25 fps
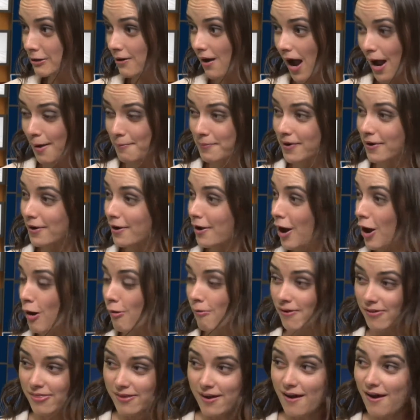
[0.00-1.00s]
I'm going to mm-hmm. go
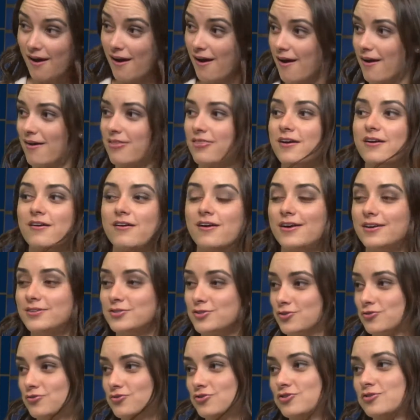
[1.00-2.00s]
where they are. They're mm -hmm. on
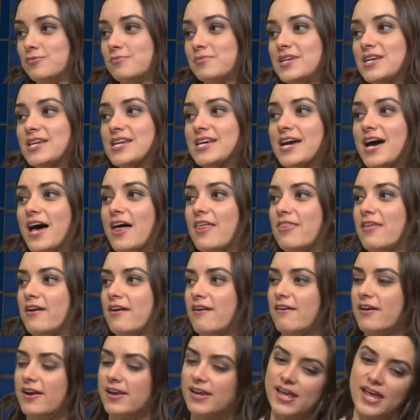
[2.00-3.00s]
social media.
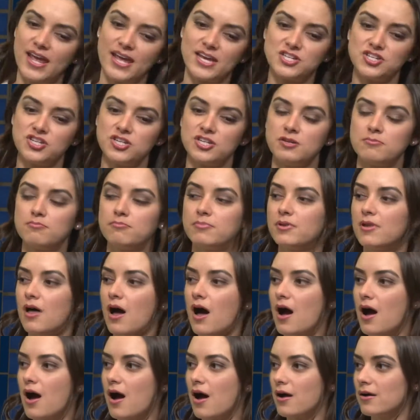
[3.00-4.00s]
They're engaging in
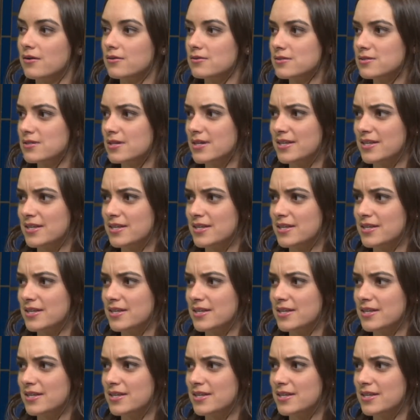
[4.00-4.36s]
blogs.